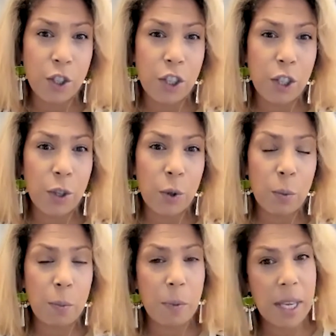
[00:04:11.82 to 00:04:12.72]

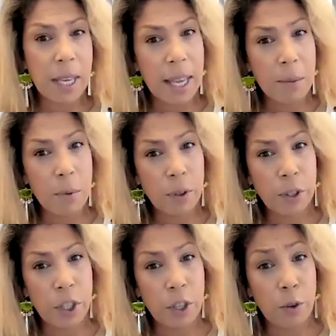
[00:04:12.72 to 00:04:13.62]
to being able
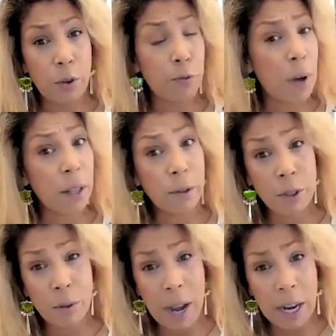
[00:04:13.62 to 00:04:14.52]
to follow
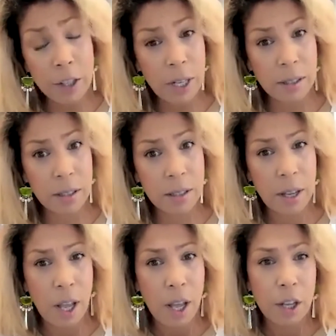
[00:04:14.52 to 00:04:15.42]
directions,
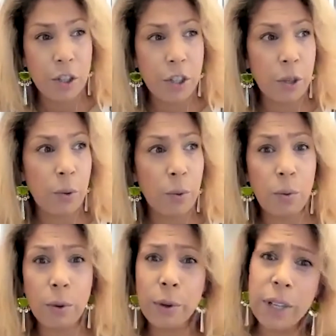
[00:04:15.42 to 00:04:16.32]
to
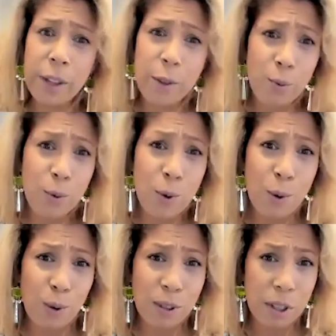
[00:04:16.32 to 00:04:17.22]
learning the
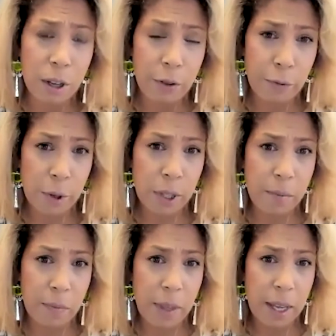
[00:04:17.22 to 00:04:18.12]
rules for
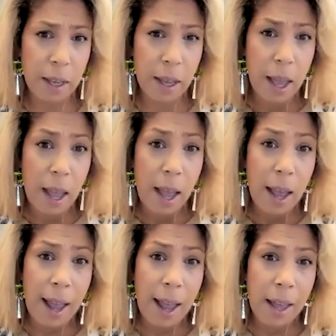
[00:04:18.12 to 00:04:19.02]
something,
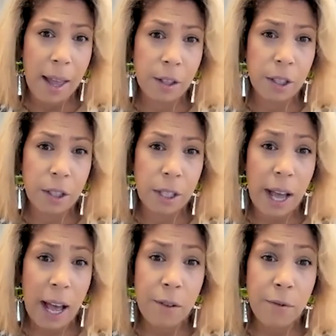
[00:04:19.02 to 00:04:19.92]
and to
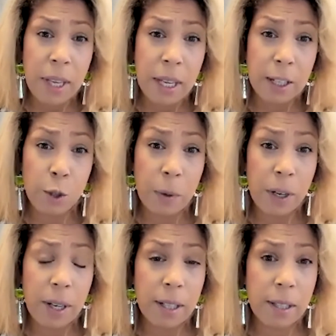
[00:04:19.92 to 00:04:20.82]
having
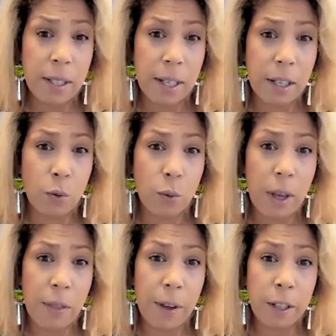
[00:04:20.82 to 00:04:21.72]
experiences
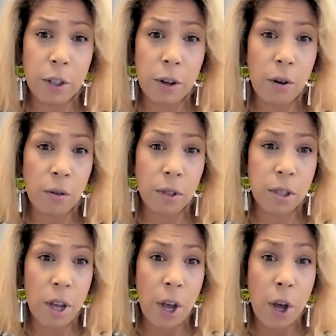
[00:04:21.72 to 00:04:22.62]
with
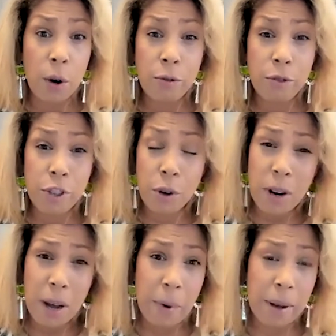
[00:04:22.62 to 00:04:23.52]
adults who showed
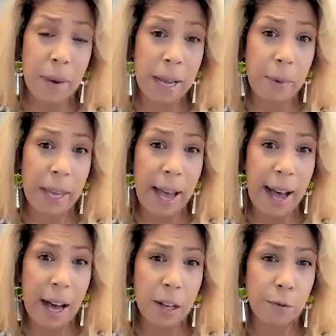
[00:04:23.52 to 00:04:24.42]
up on my
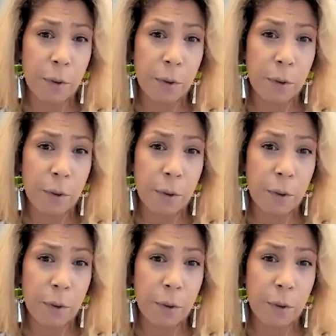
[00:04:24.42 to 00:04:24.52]
behalf,